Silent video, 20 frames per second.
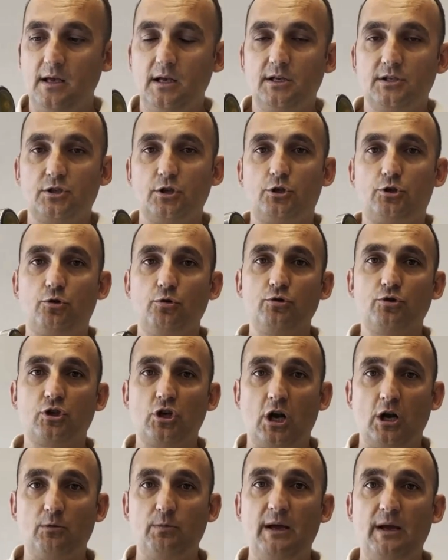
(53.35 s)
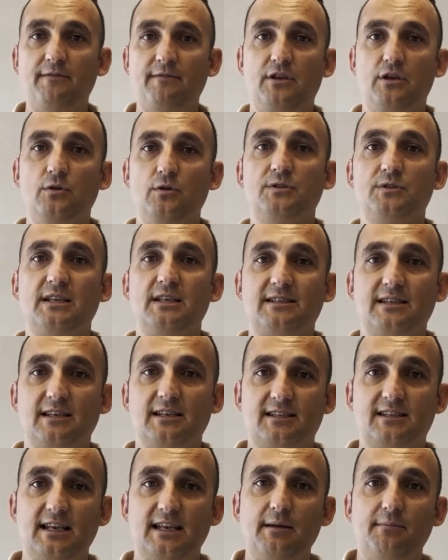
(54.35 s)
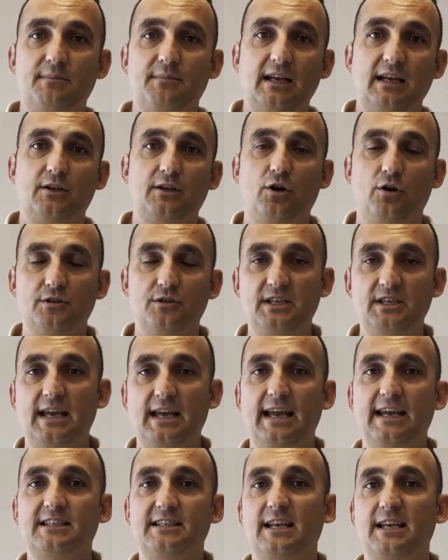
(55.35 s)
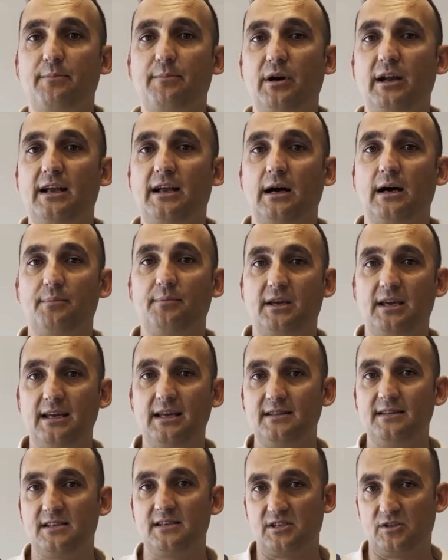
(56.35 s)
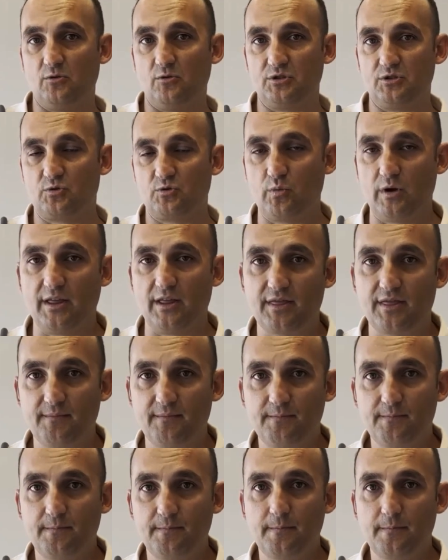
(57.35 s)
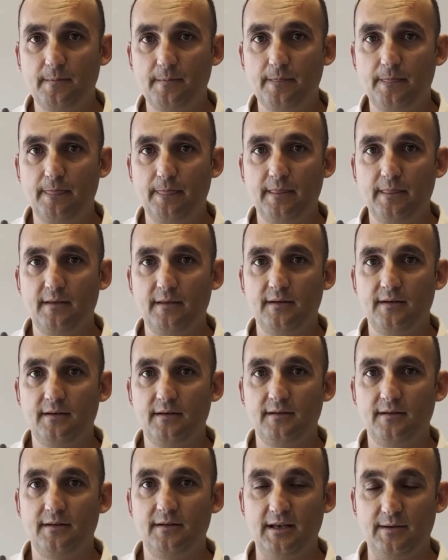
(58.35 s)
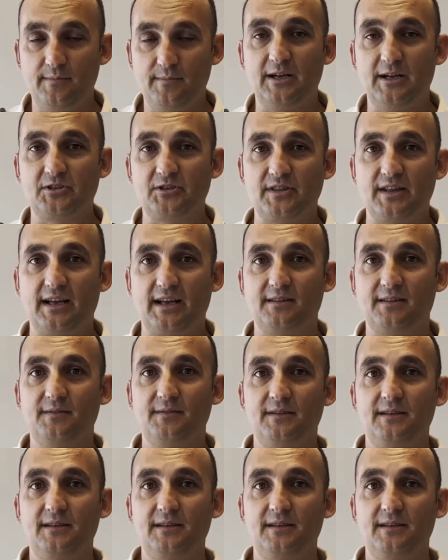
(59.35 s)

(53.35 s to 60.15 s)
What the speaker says: So true shockwave uses the same technology as they break up kidney stones with. Imagine that.